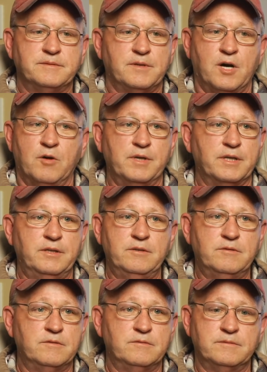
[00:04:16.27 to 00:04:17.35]
all we can
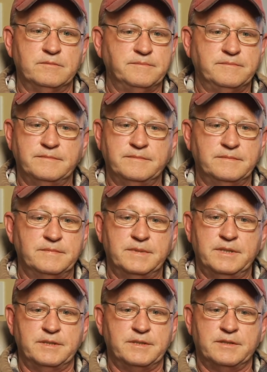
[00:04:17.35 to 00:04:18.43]
do
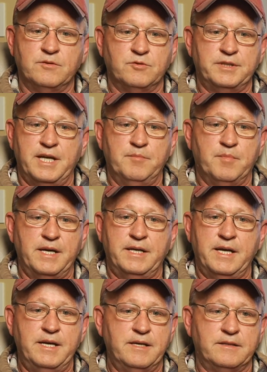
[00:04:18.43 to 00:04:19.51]
is go day by
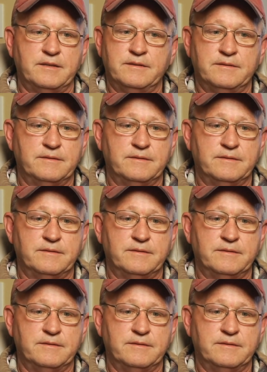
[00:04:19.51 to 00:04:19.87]
day and